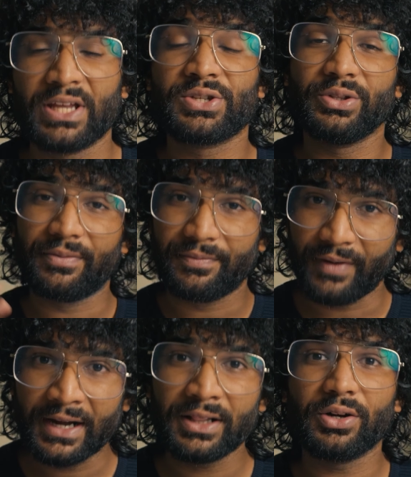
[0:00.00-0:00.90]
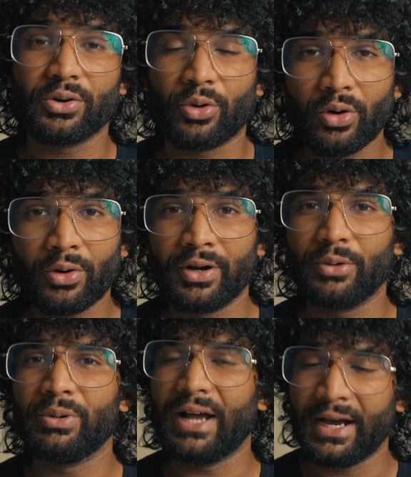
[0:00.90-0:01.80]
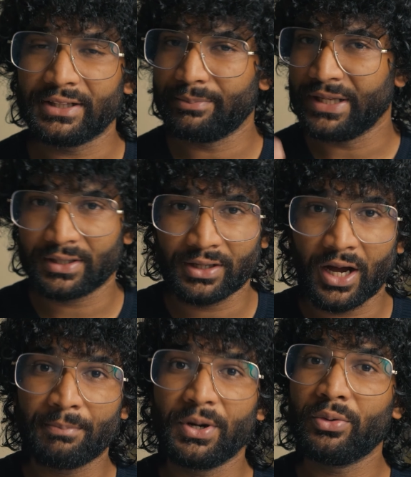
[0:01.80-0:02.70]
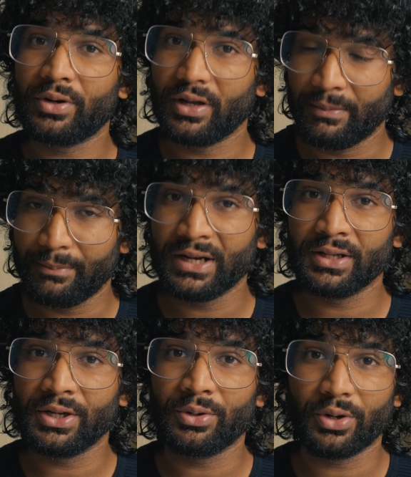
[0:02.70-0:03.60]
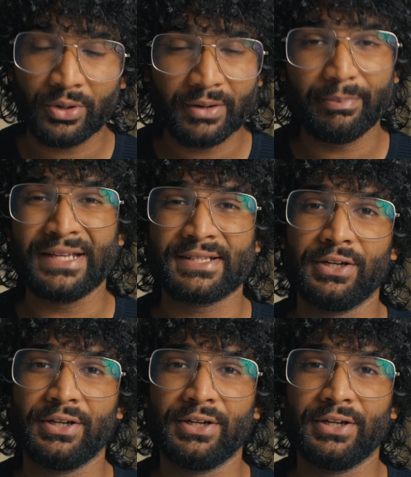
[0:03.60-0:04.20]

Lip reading: So the final accord will either be a top note, a middle note, or a base